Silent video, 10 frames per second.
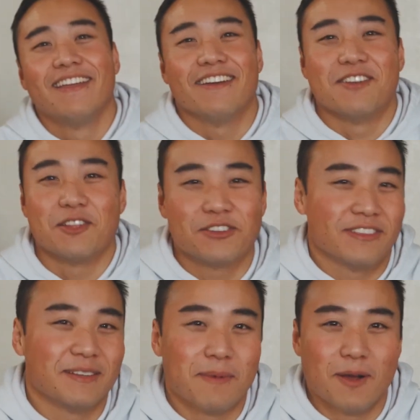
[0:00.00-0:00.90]
Another
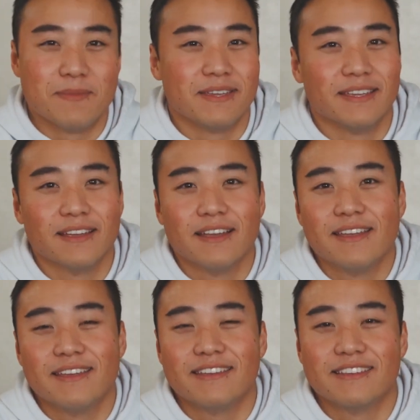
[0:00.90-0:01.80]
thing about me
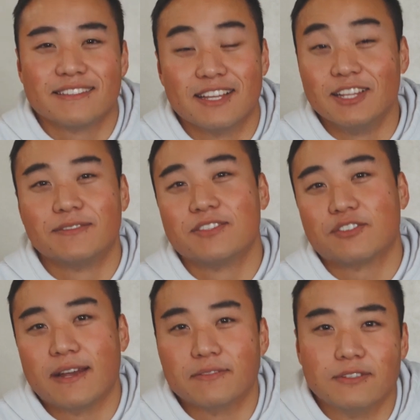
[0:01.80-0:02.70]
is I love to
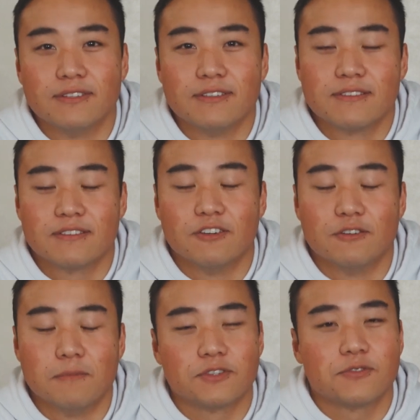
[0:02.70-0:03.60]
travel.
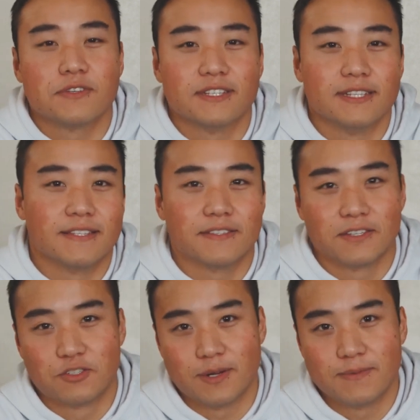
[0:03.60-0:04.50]
So most recently I took
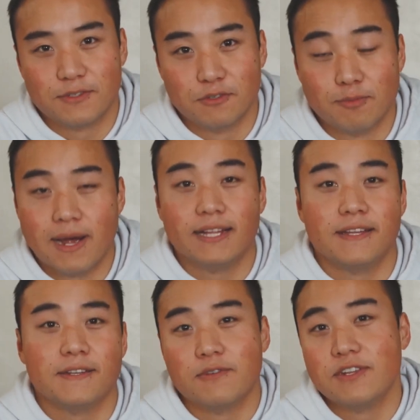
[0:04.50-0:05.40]
a trip to Bali,
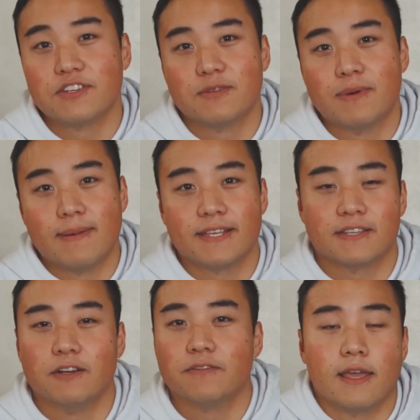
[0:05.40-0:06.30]
Indonesia by
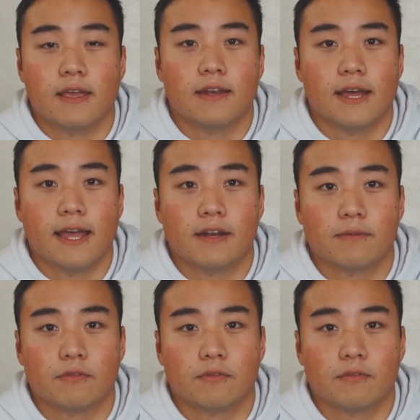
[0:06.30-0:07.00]
myself, and I had a